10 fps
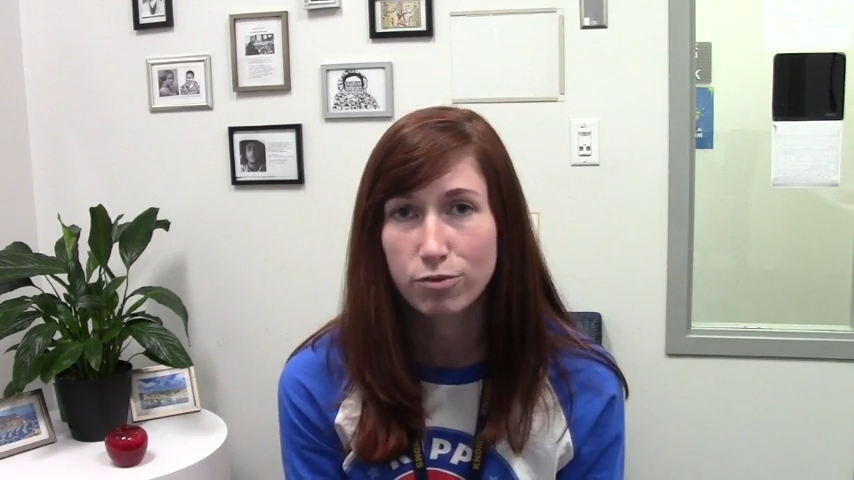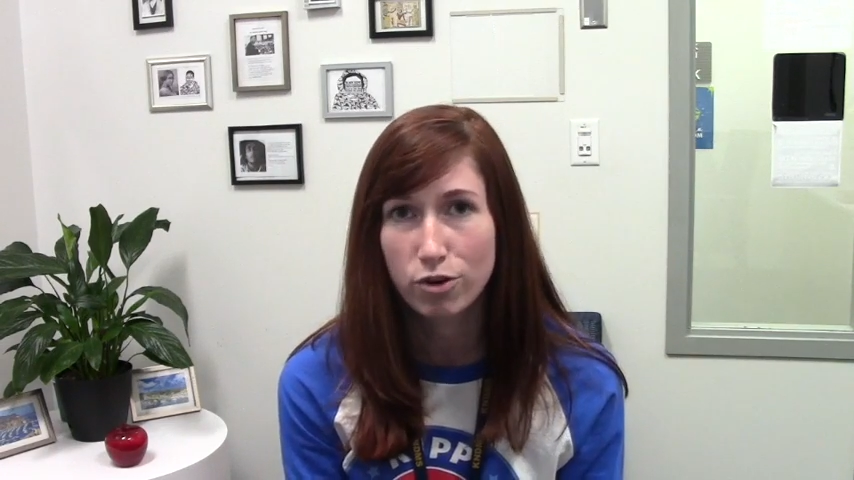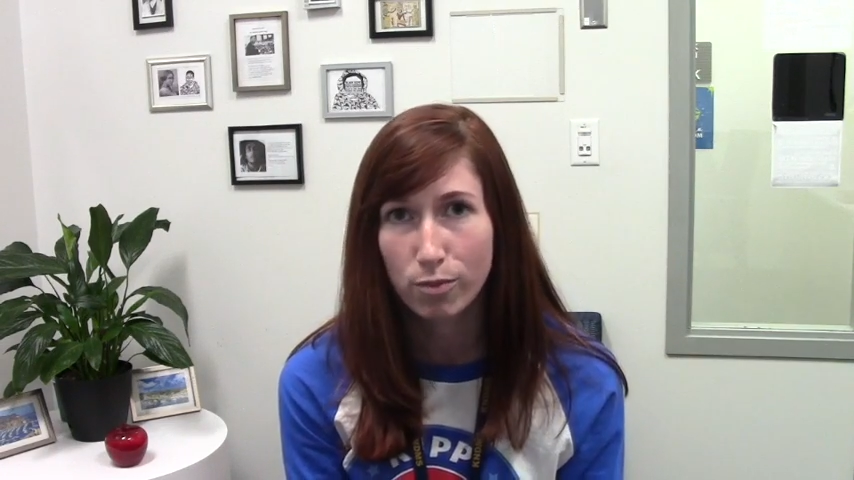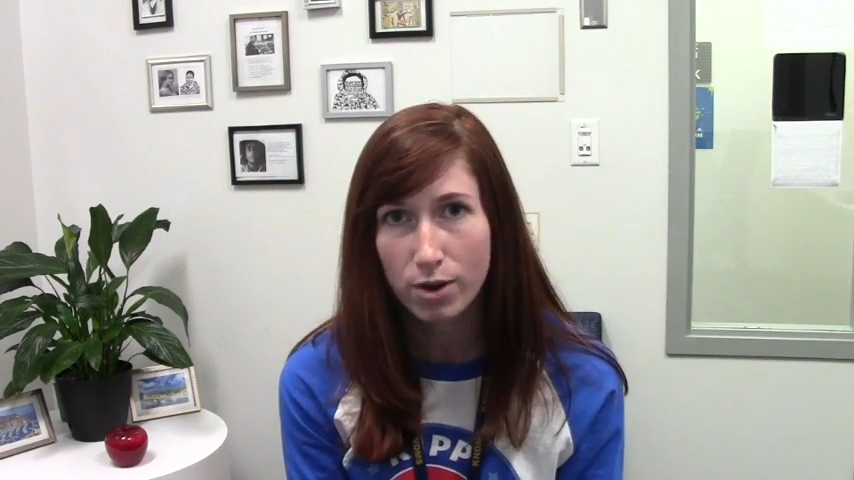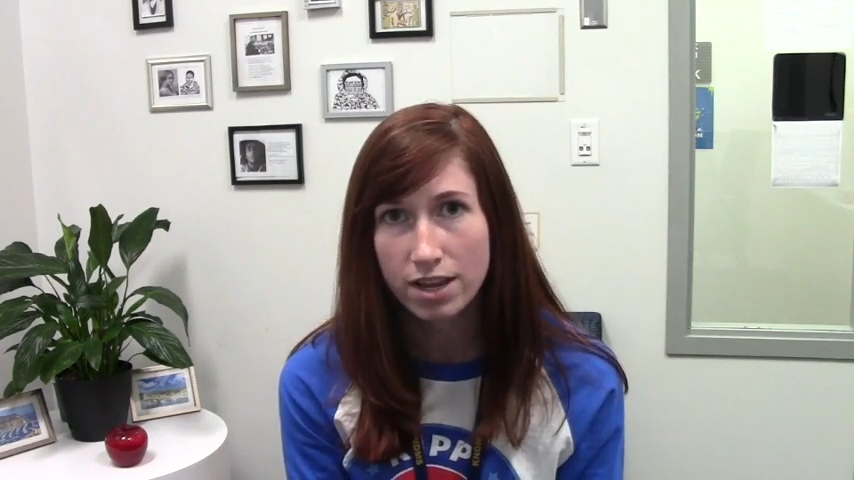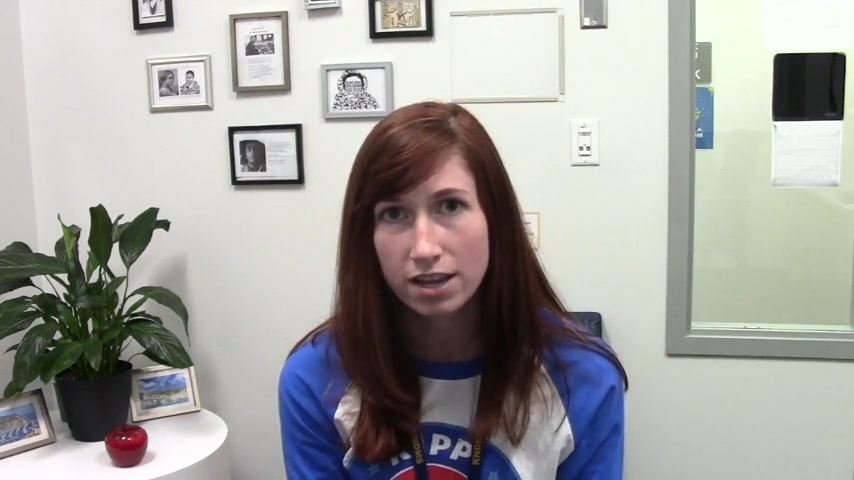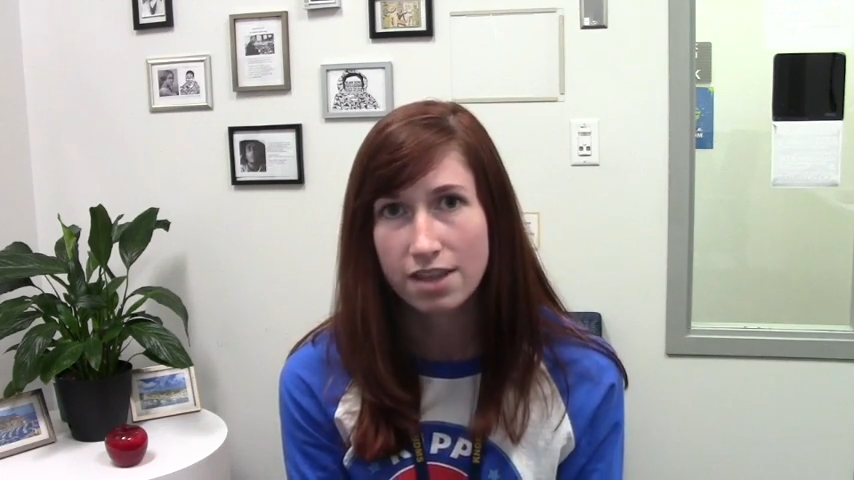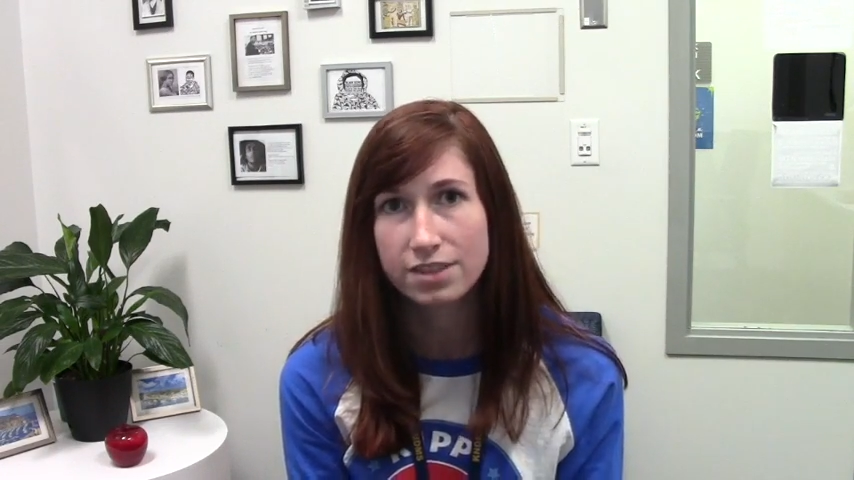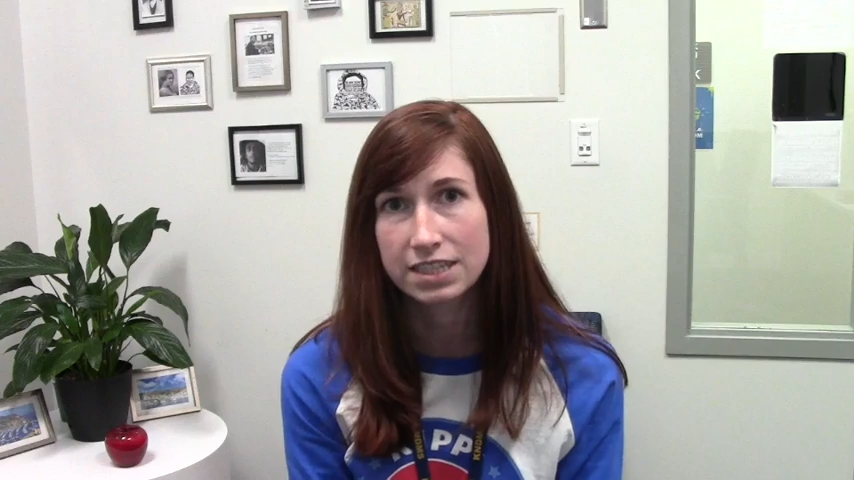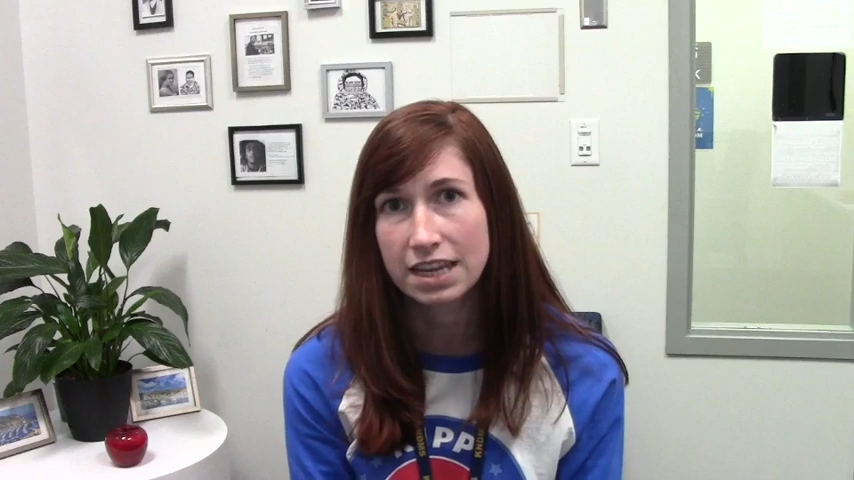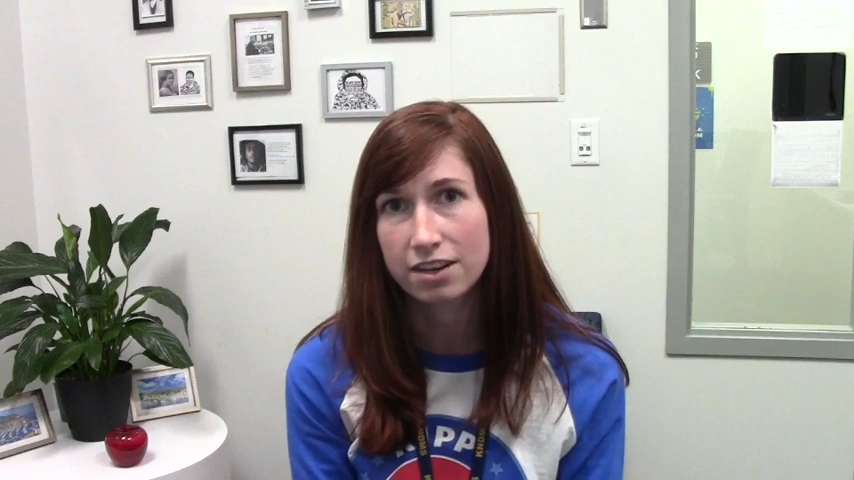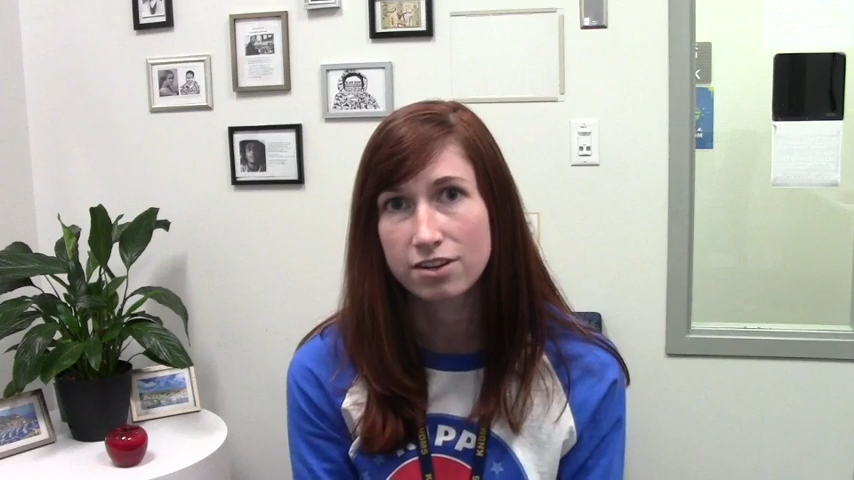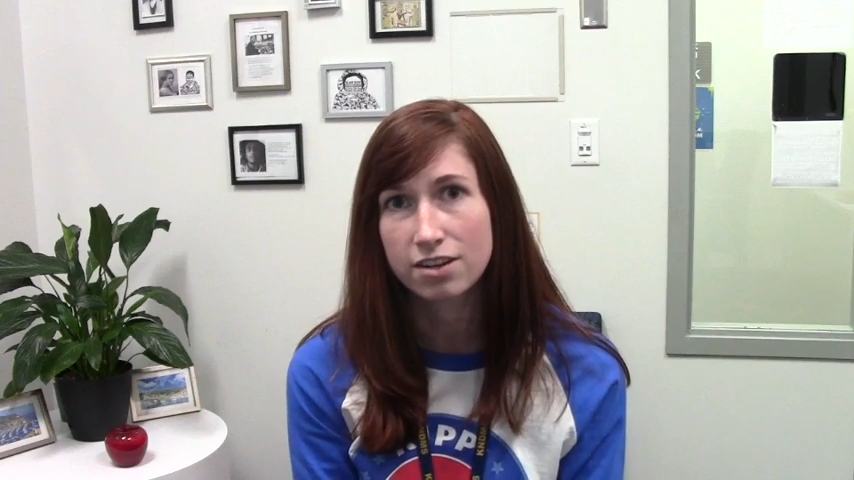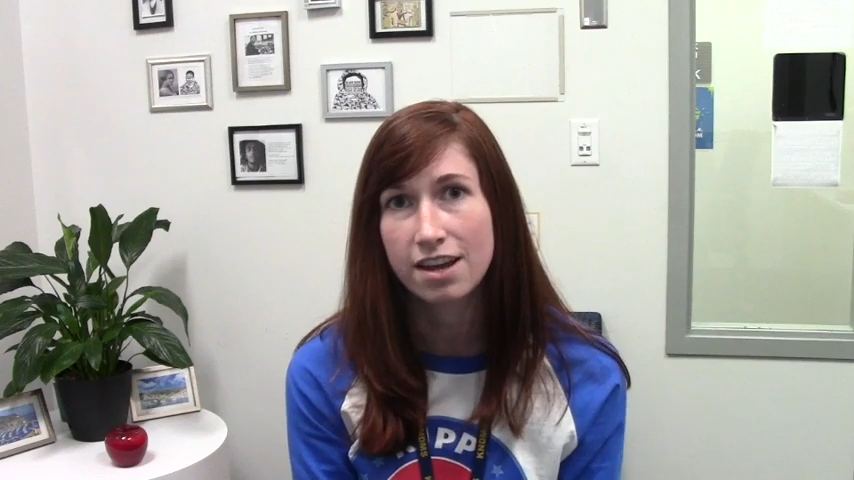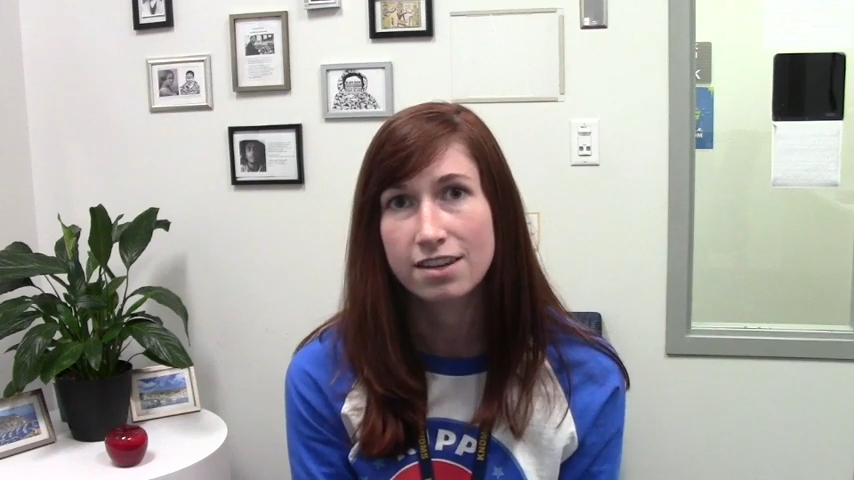rubric and the
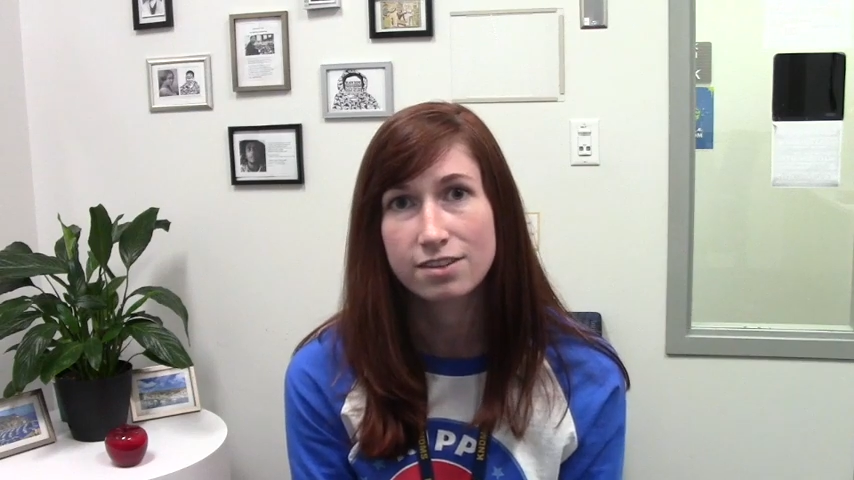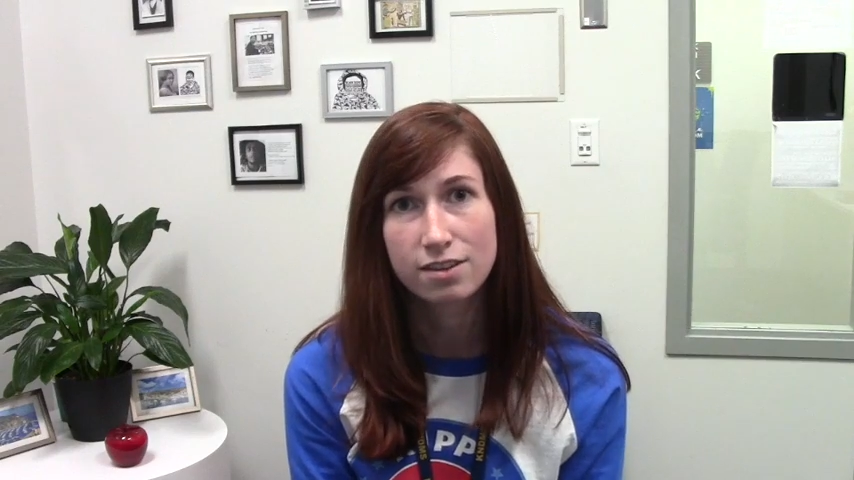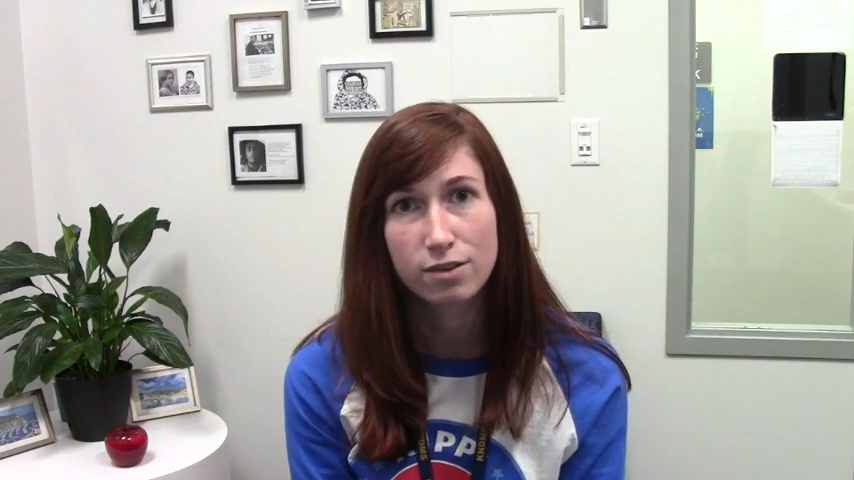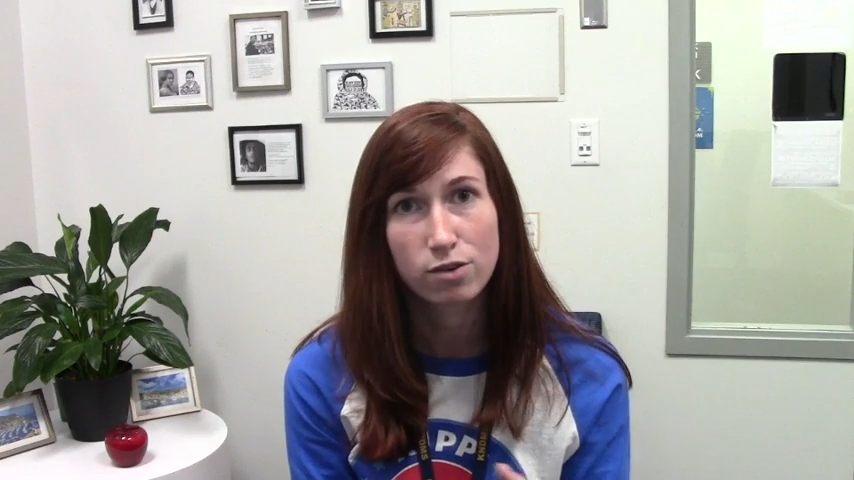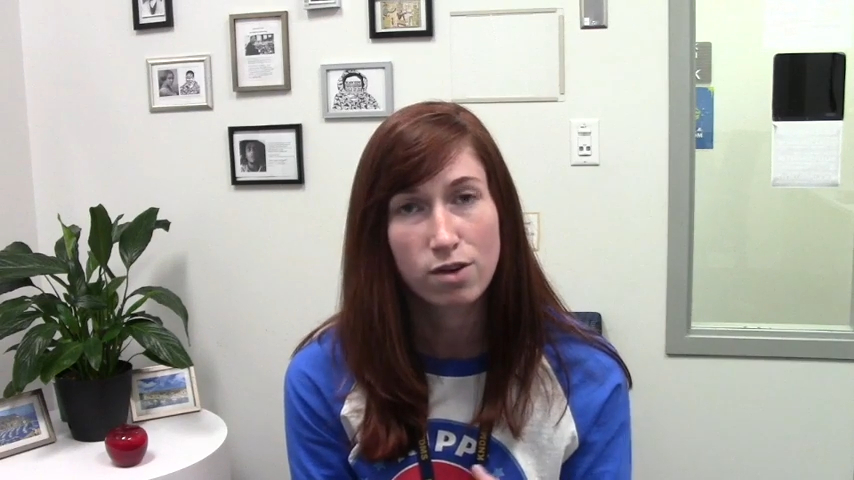standard as